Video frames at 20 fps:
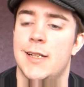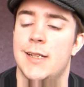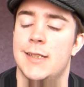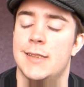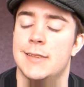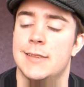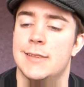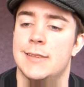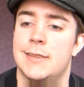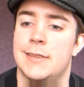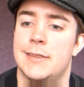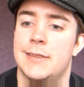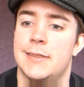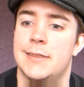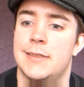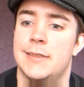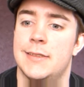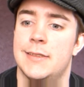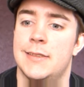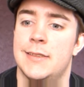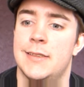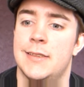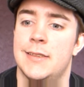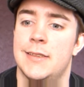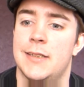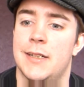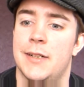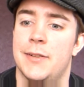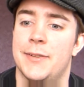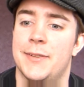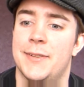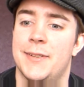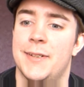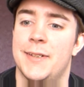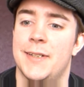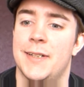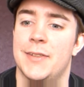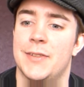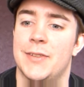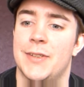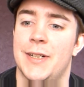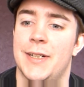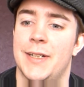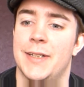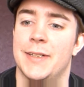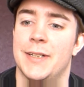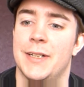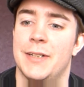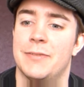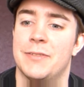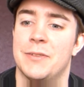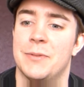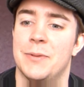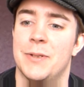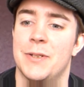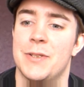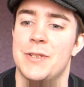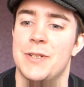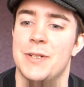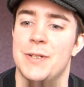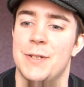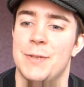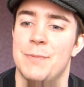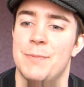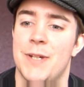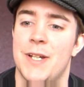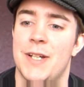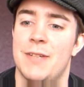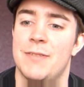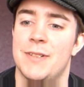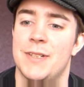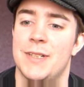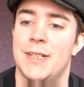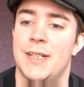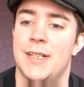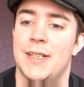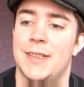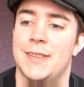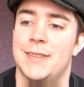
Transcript: and I stood outside after watching them having a